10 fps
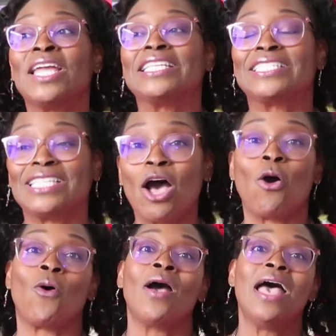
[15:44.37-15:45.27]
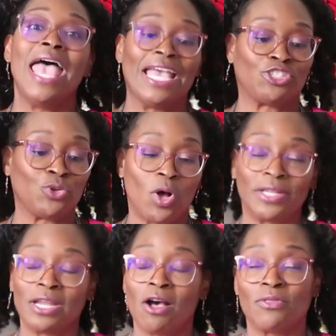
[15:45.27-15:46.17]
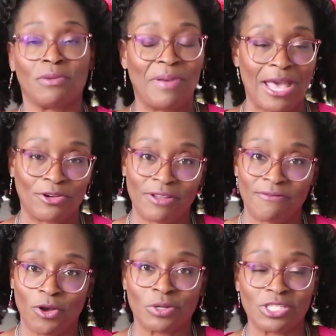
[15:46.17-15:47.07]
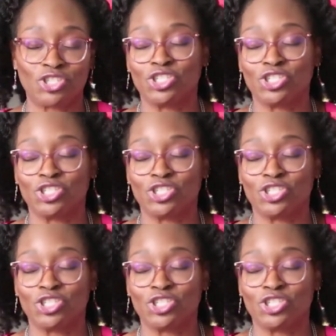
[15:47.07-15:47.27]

So as you all know, the pattern and focus,